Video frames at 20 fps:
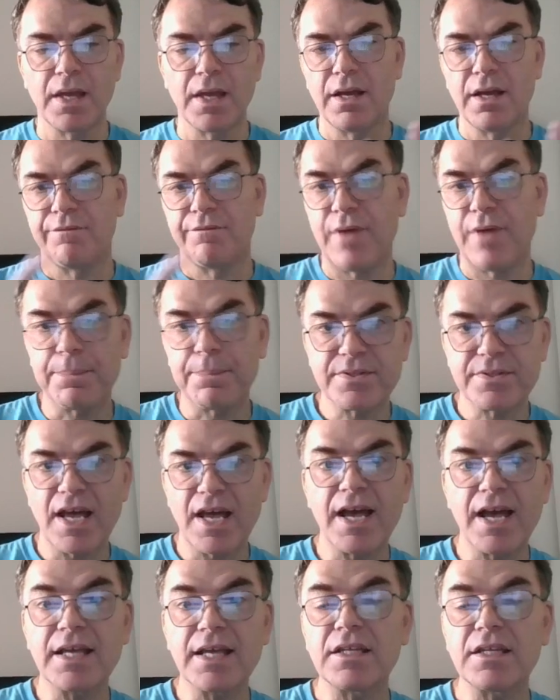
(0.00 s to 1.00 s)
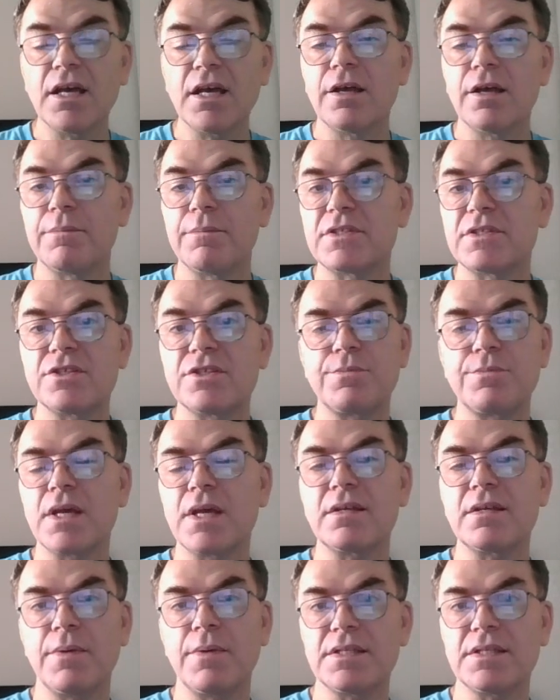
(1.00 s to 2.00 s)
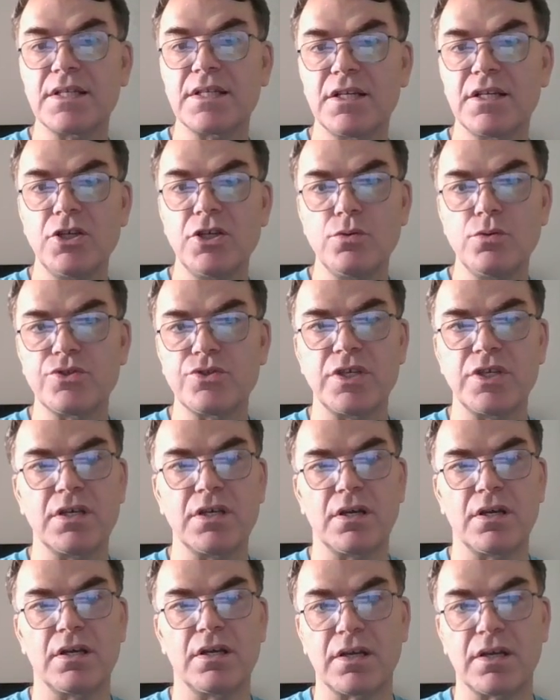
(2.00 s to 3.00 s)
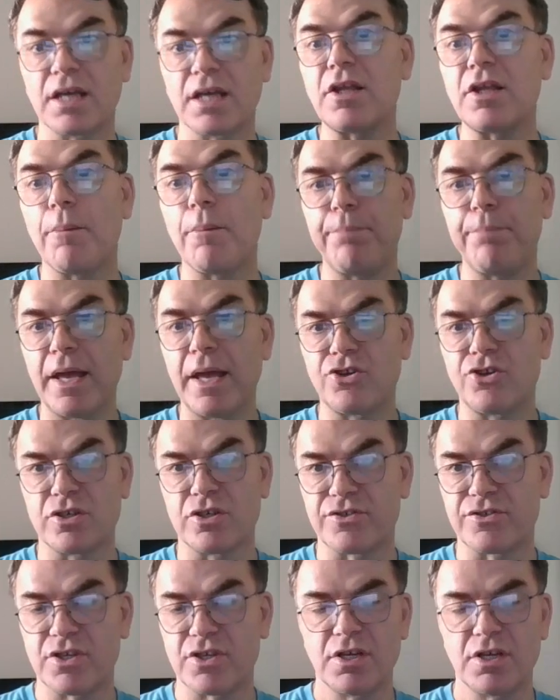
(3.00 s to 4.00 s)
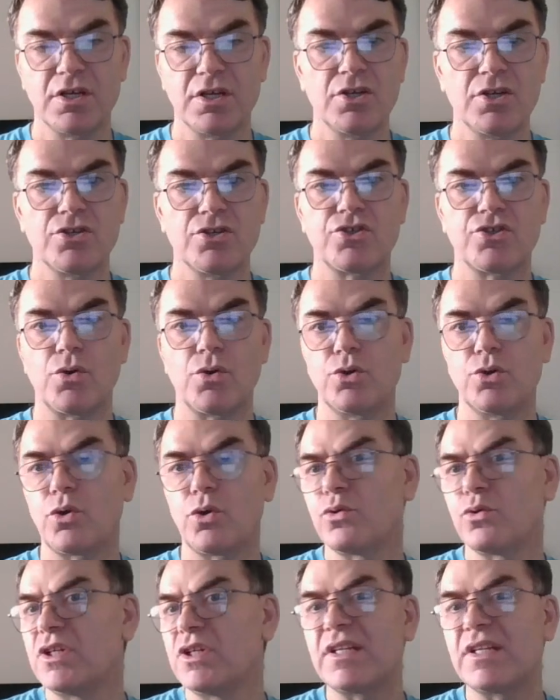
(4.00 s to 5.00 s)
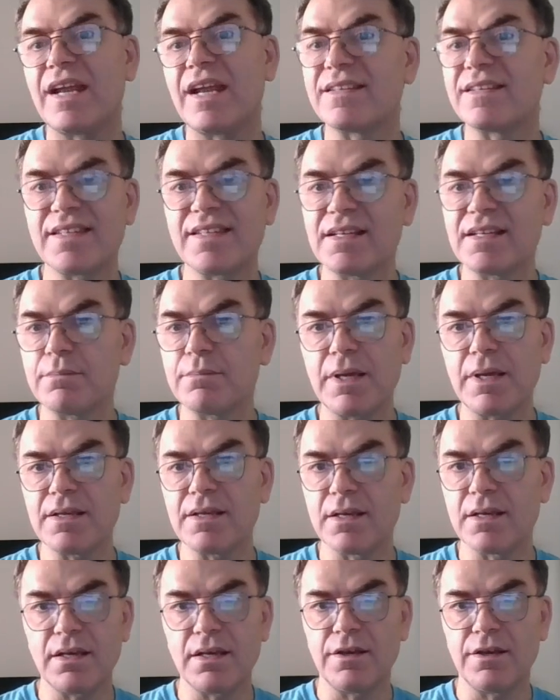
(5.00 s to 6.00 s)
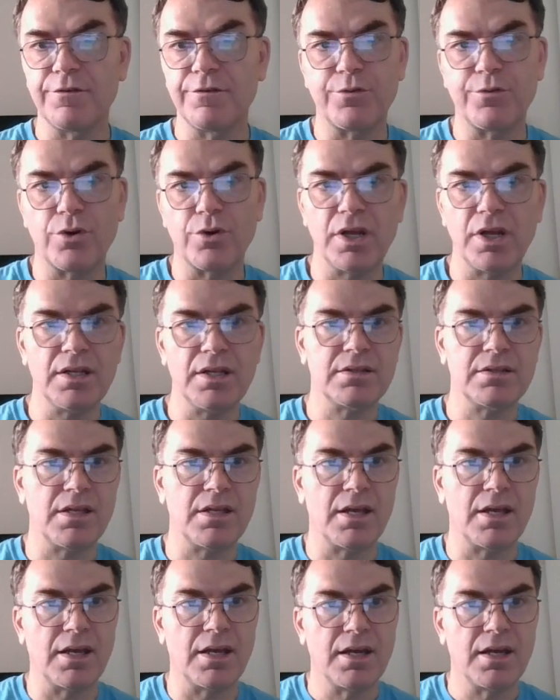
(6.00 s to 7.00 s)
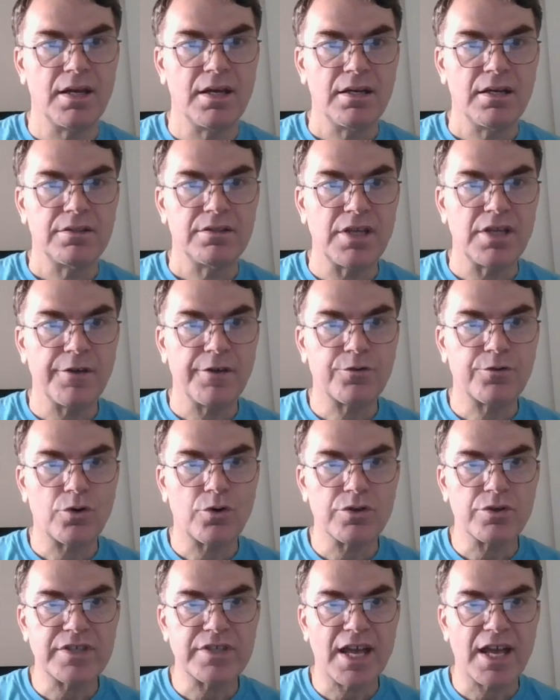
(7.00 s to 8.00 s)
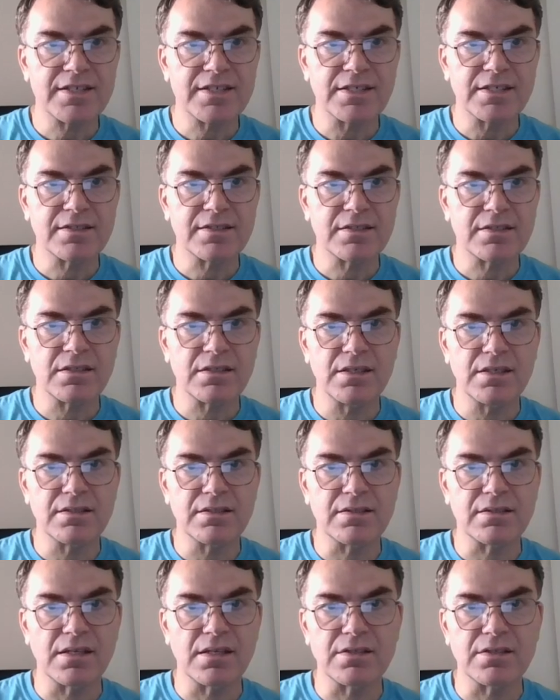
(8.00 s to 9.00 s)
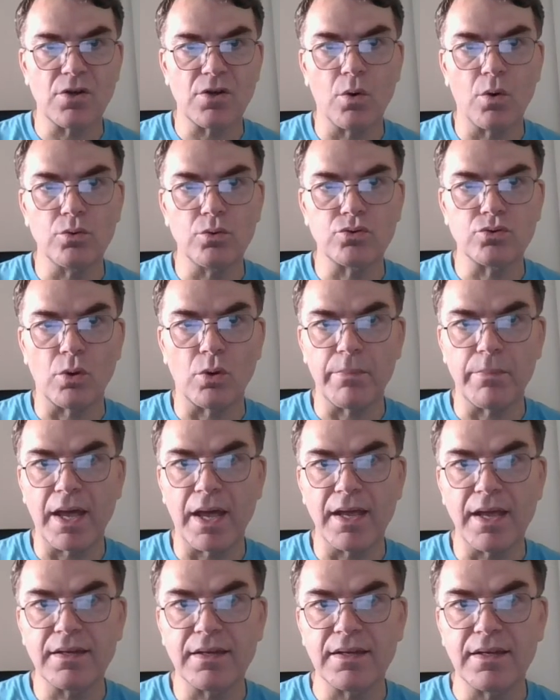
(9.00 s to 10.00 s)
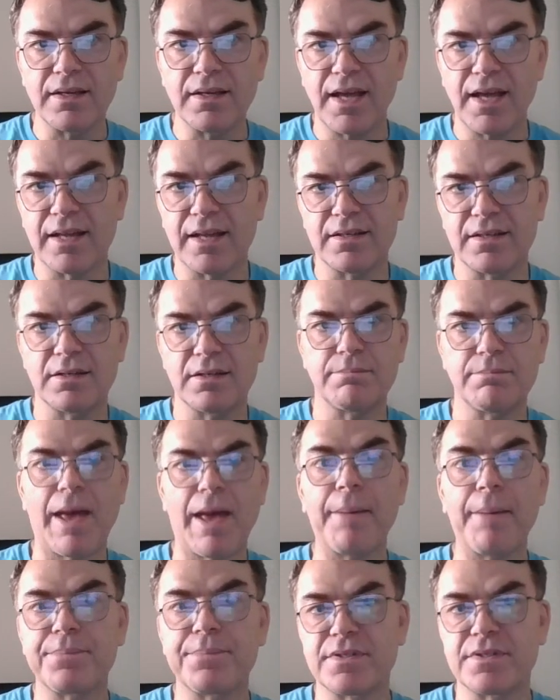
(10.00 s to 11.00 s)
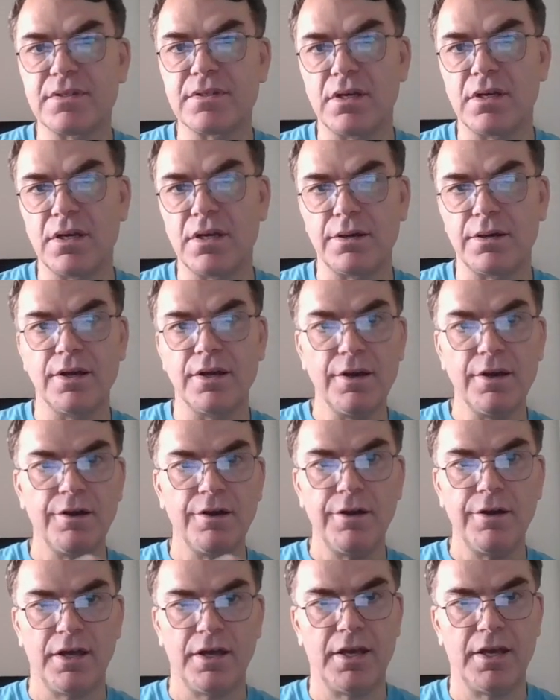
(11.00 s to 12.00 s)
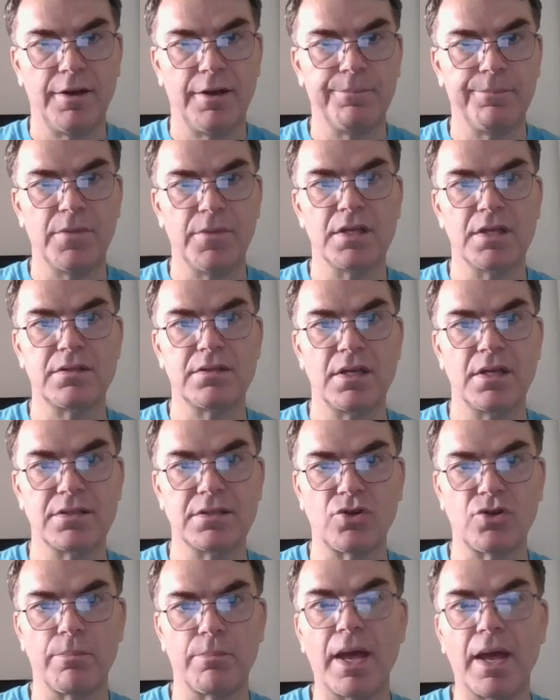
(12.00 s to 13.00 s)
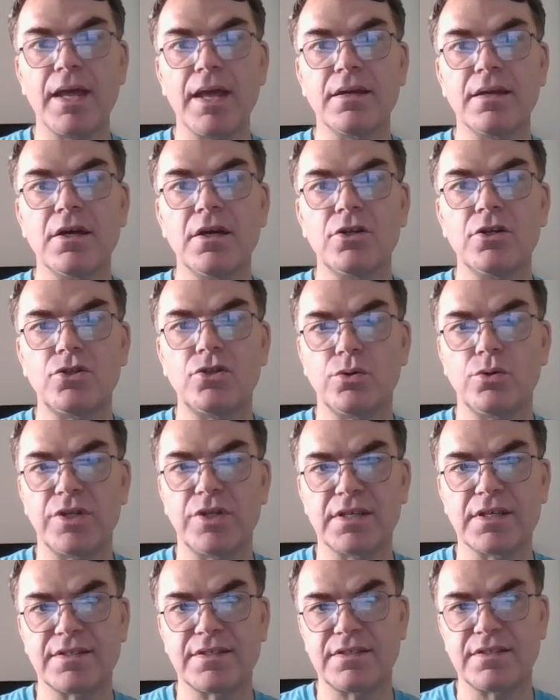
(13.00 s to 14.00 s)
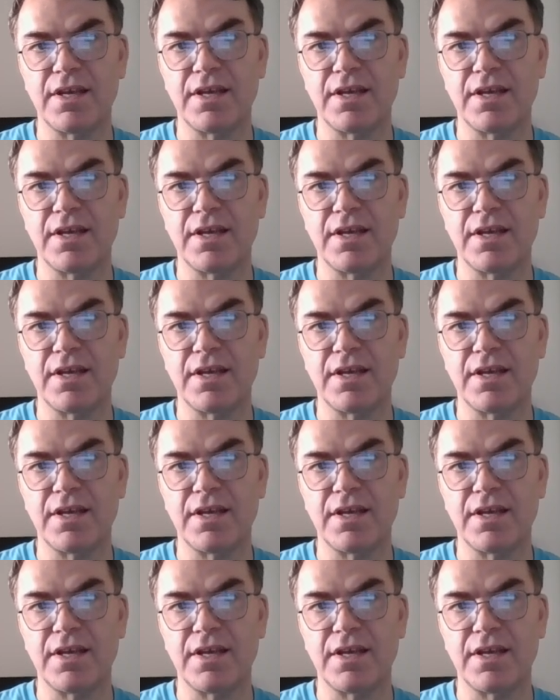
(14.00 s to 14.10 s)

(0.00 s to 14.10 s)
website. This is basically using the GitHub pages, so you don't need anything for it. Dave Cross has his own domain, and it maps his domain to this